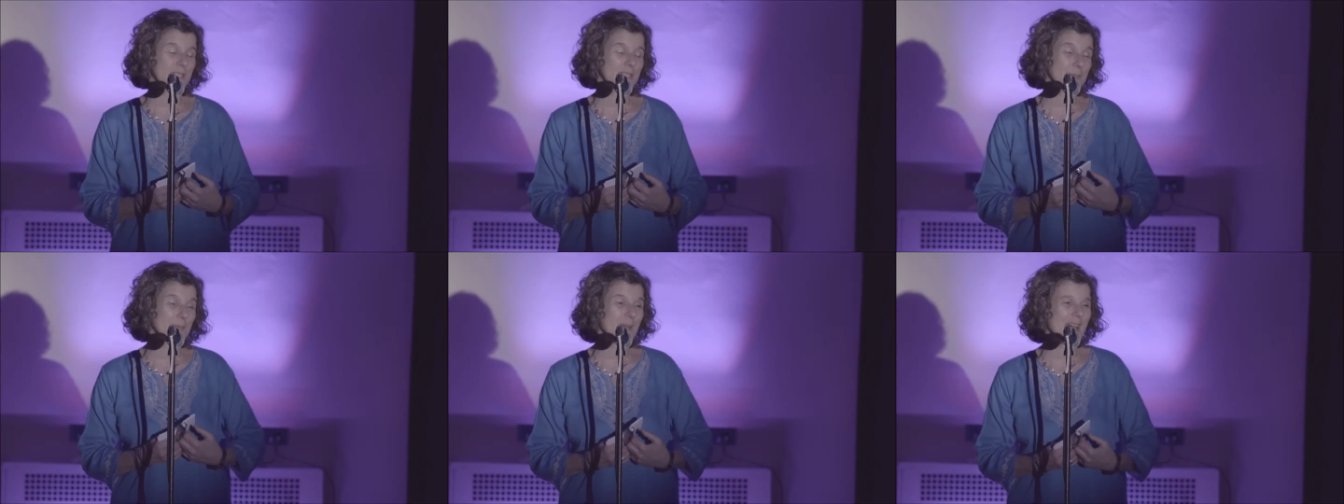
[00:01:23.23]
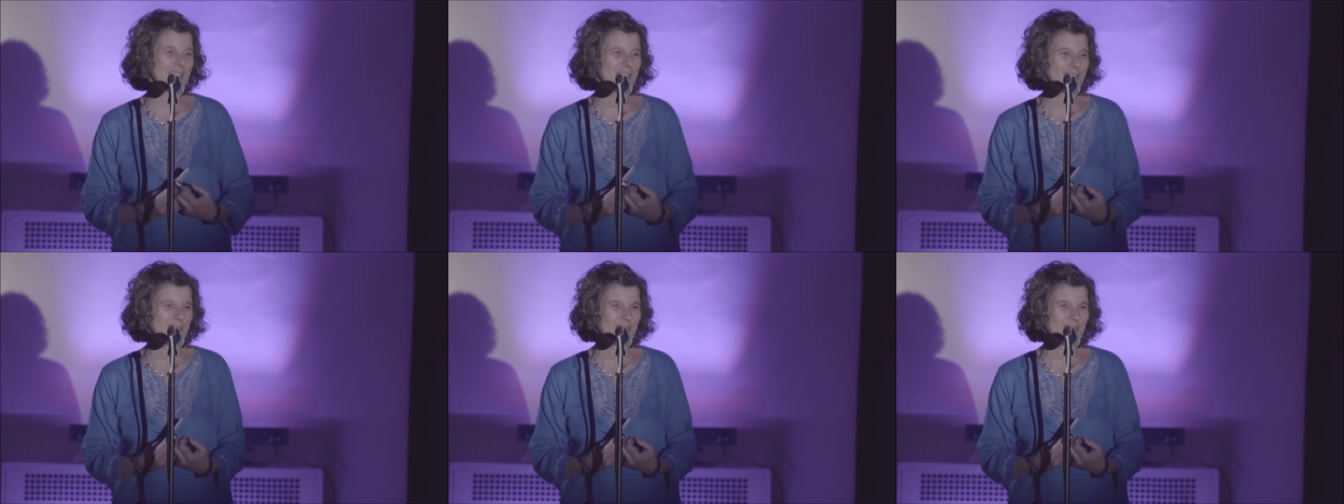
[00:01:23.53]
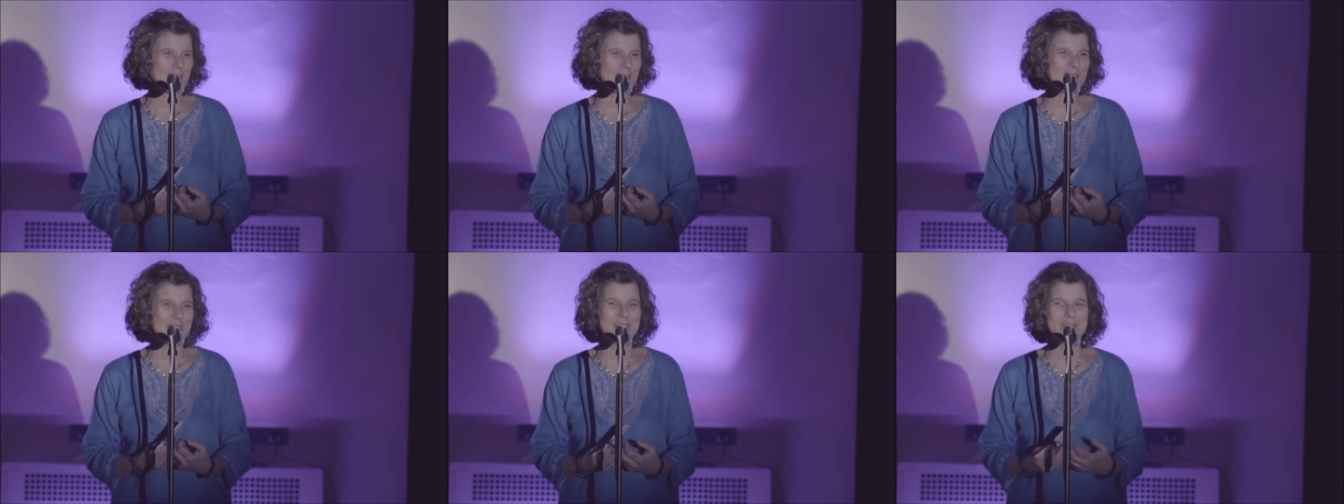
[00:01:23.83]

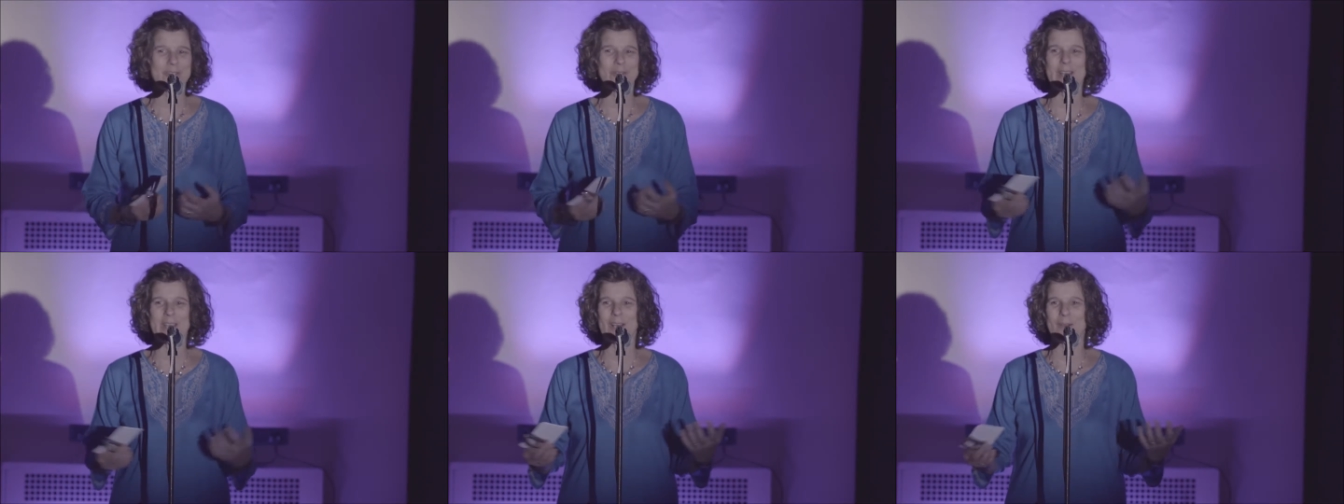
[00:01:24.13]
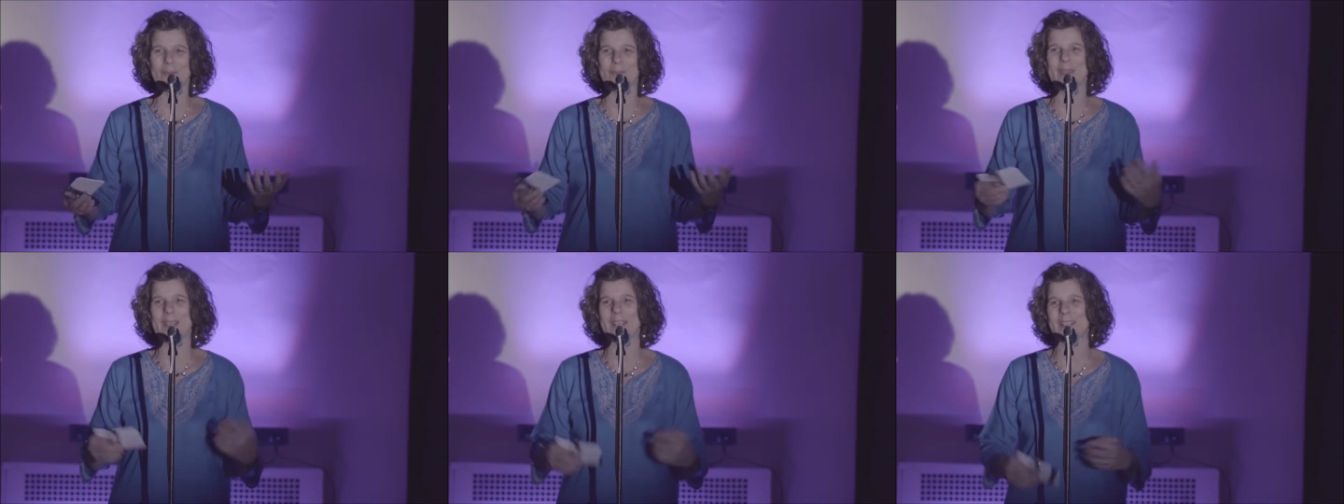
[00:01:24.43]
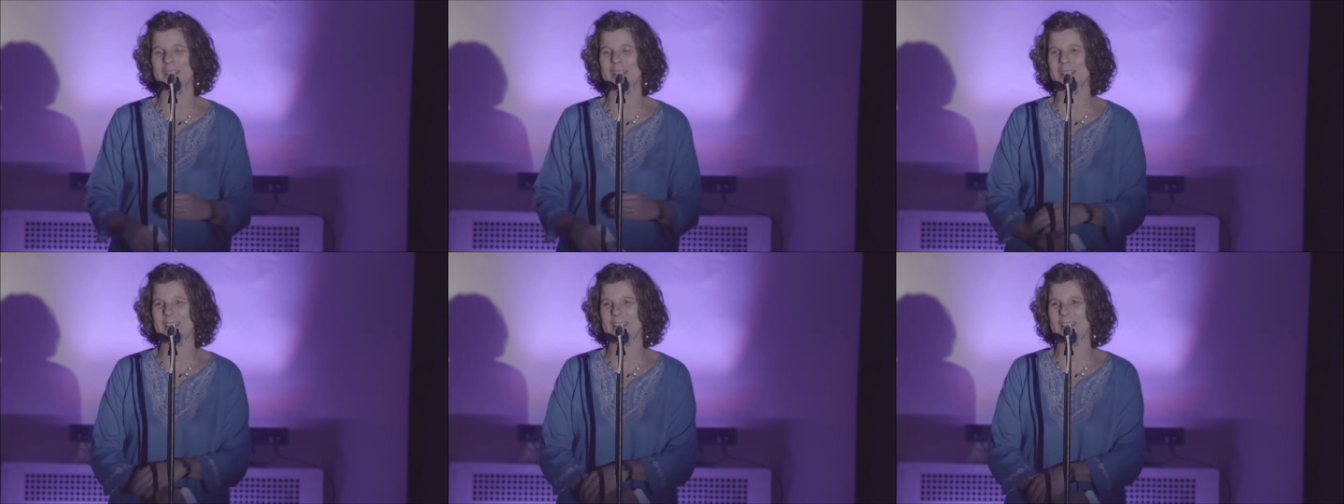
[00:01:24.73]
sponsors who helped
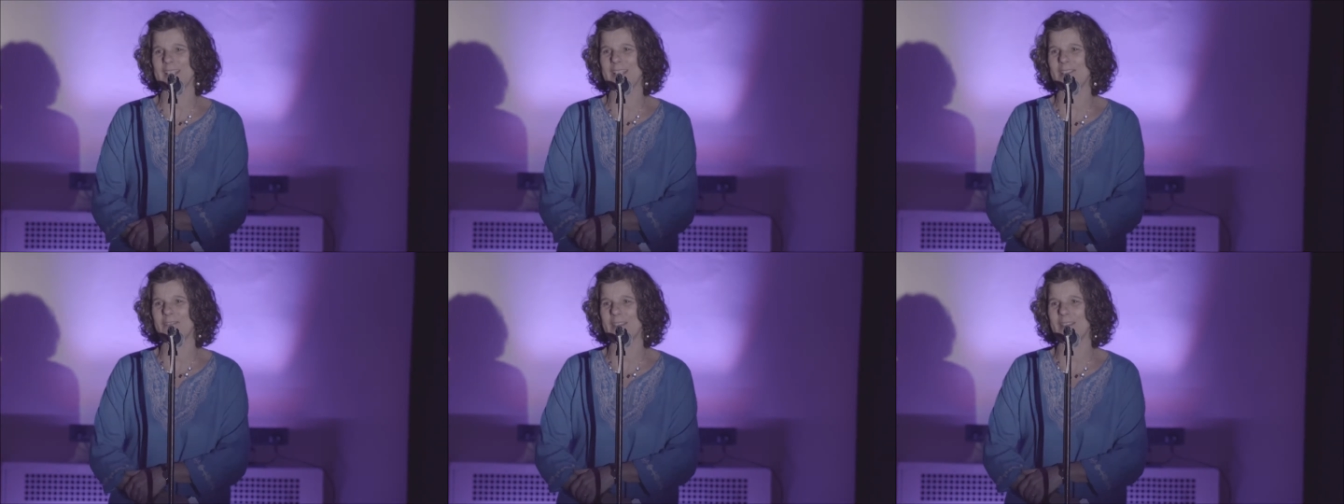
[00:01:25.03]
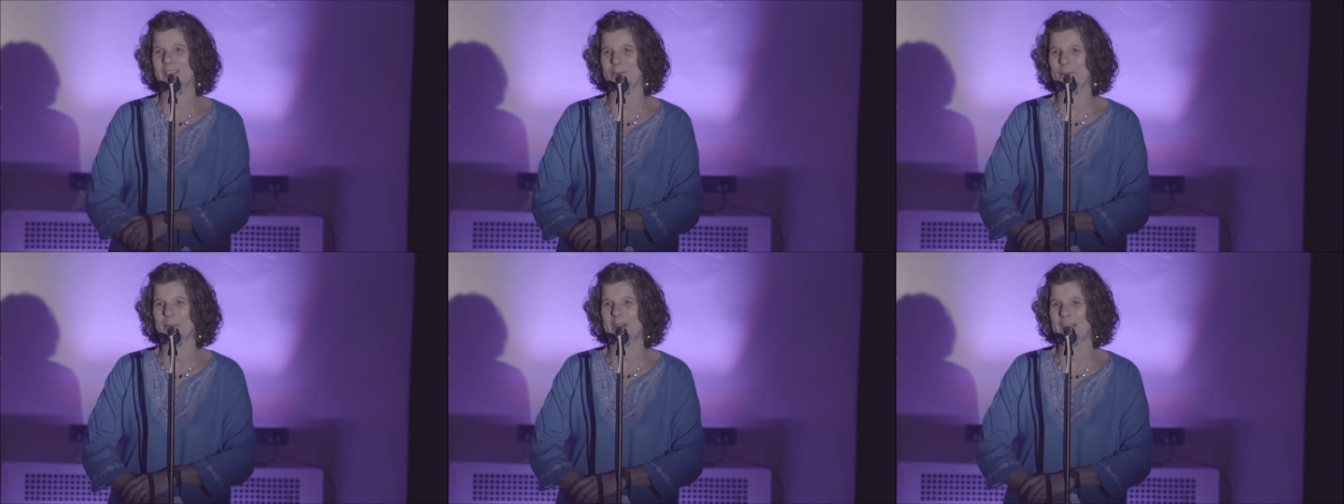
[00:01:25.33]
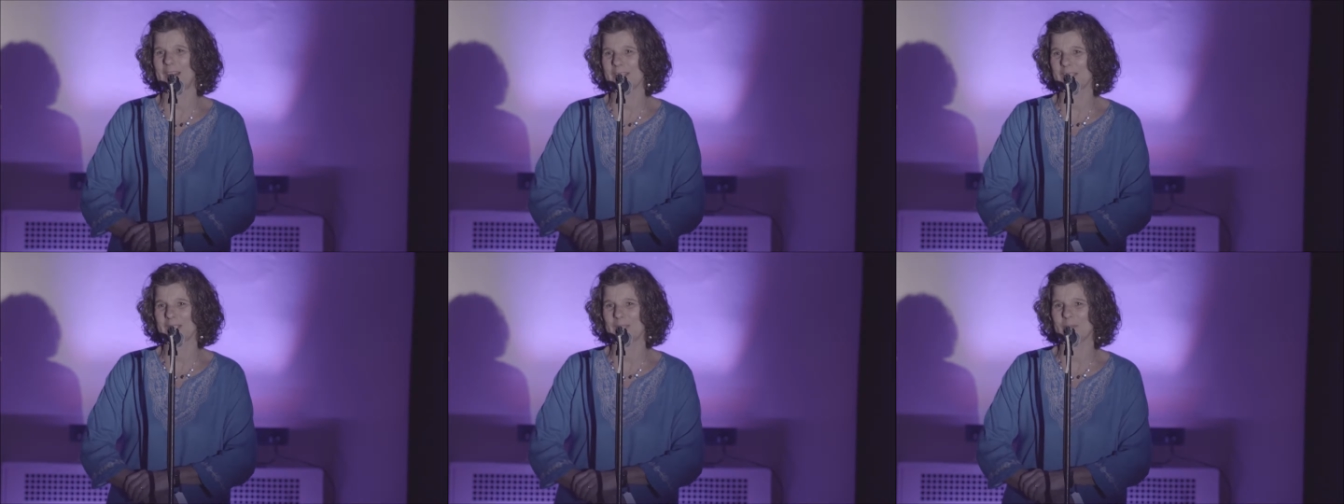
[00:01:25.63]
make tonight's event
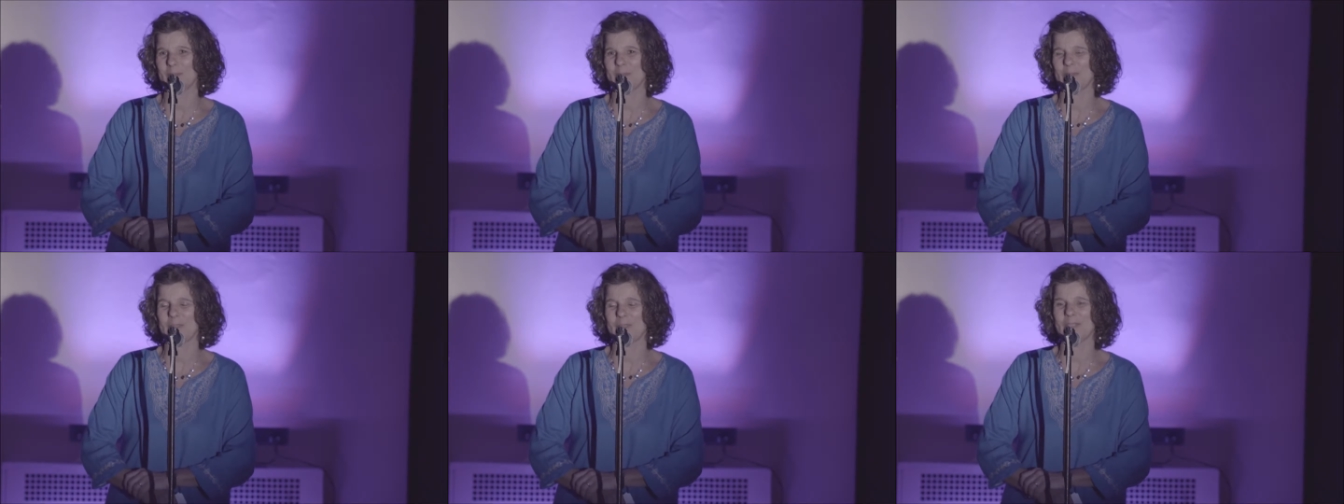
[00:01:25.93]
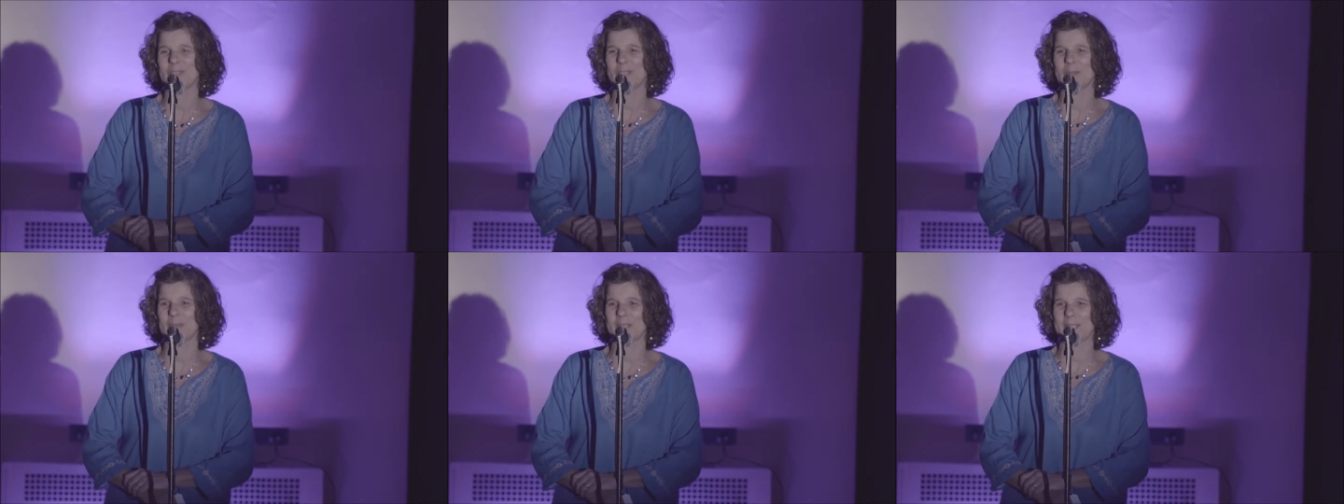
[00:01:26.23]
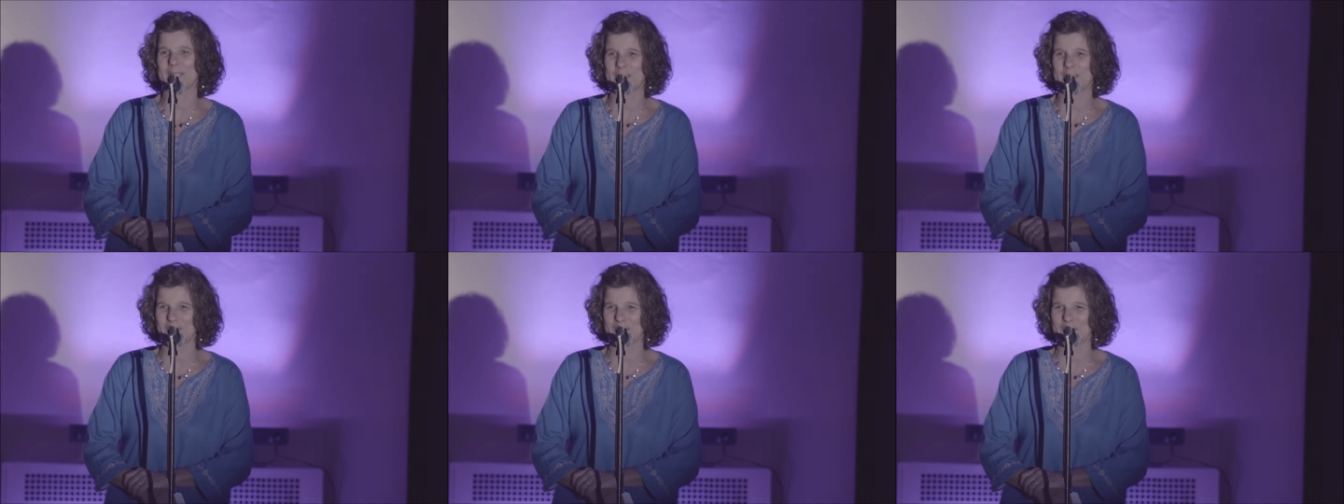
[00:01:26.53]
possible,
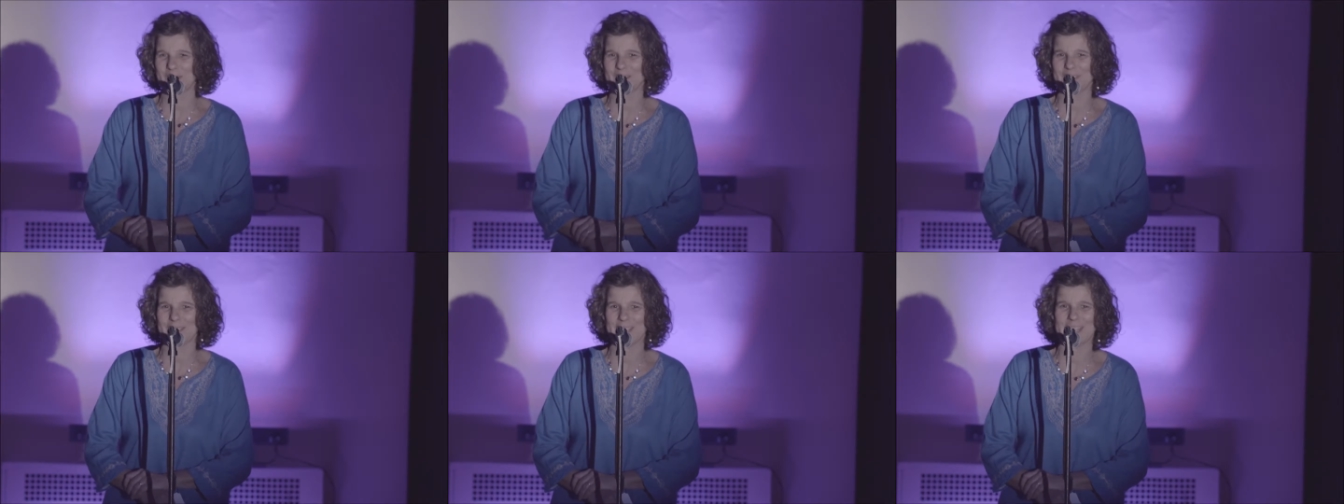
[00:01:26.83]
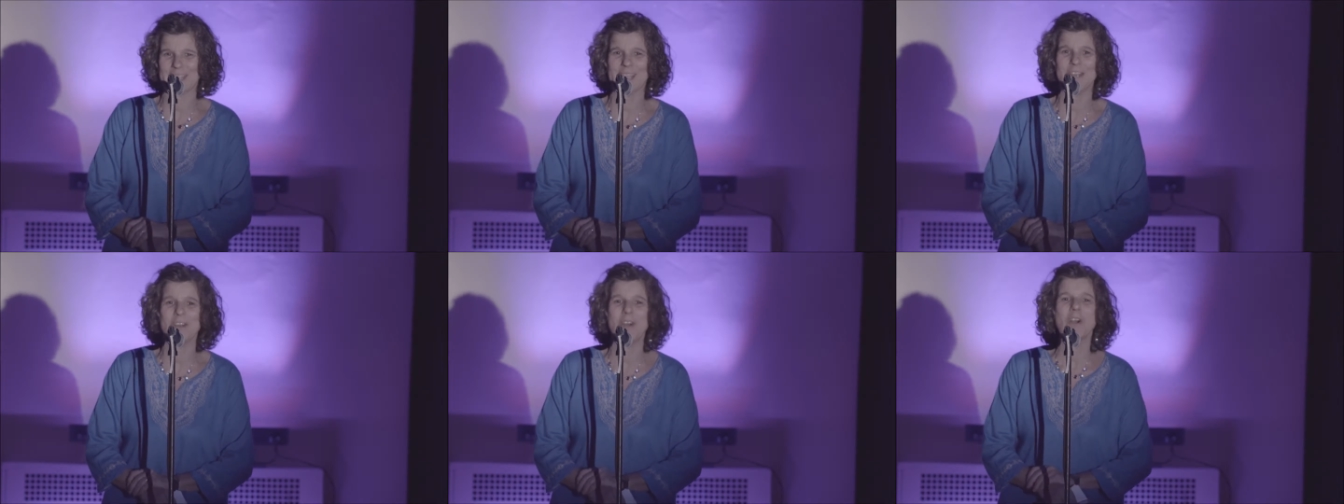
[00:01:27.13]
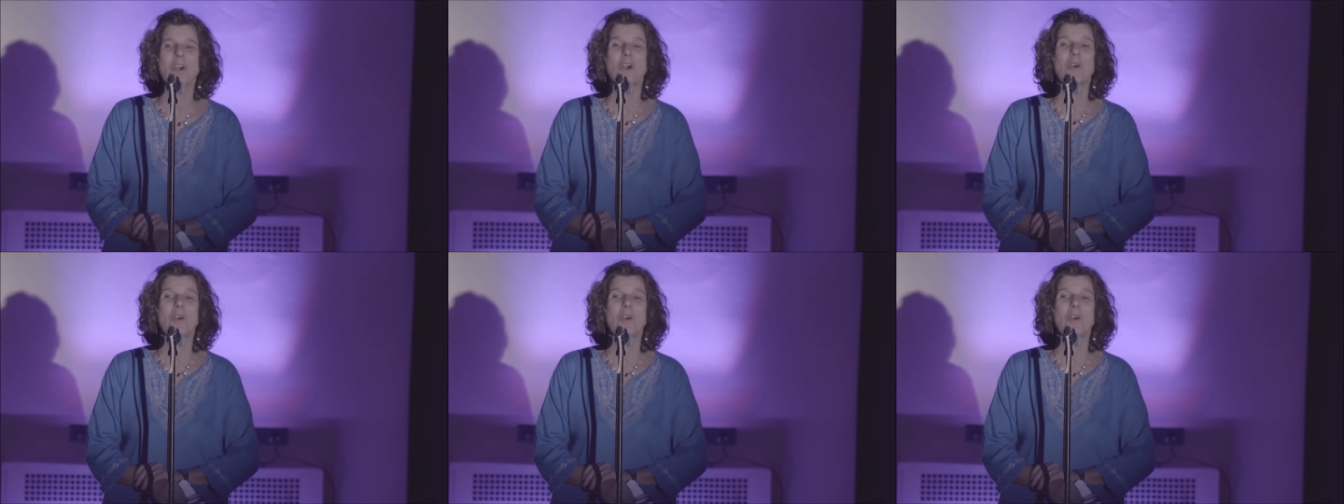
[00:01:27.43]
specifically